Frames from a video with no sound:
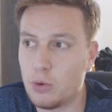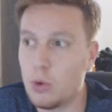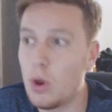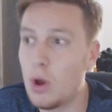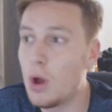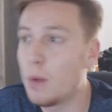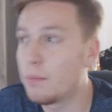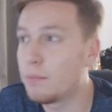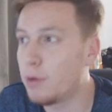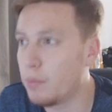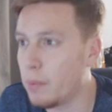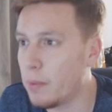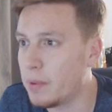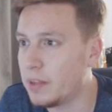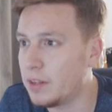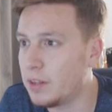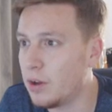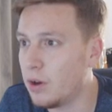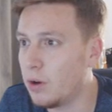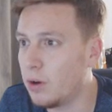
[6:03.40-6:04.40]
level?
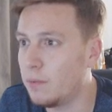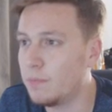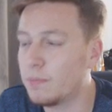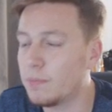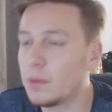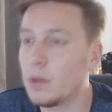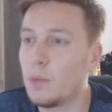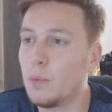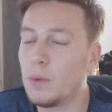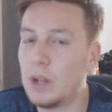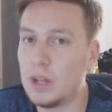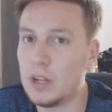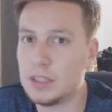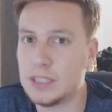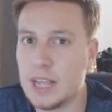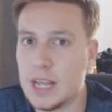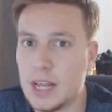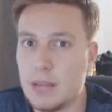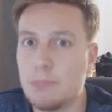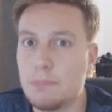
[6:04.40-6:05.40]
Probably not. Will I
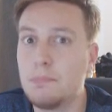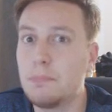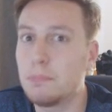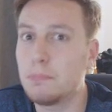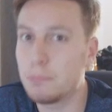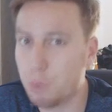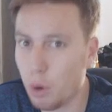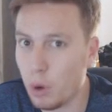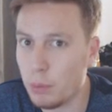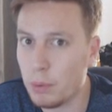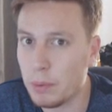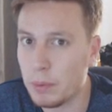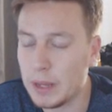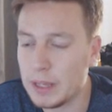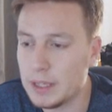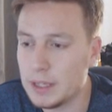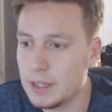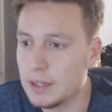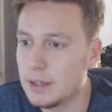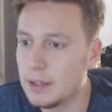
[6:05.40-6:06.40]
sell him?
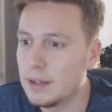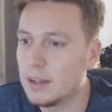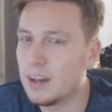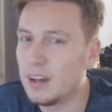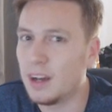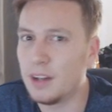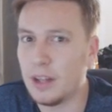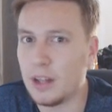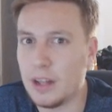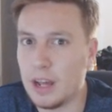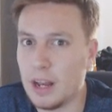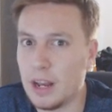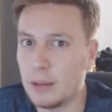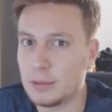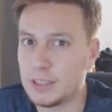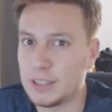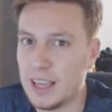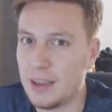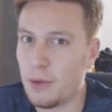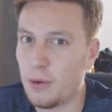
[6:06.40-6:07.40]
Probably. I know that'll
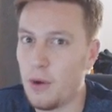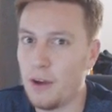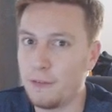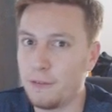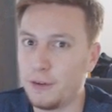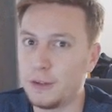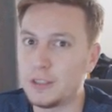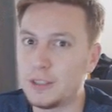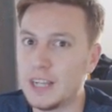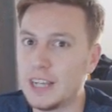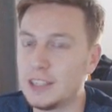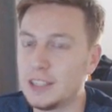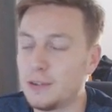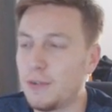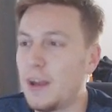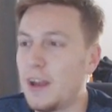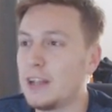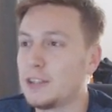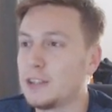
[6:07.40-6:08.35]
upset quite a few Saints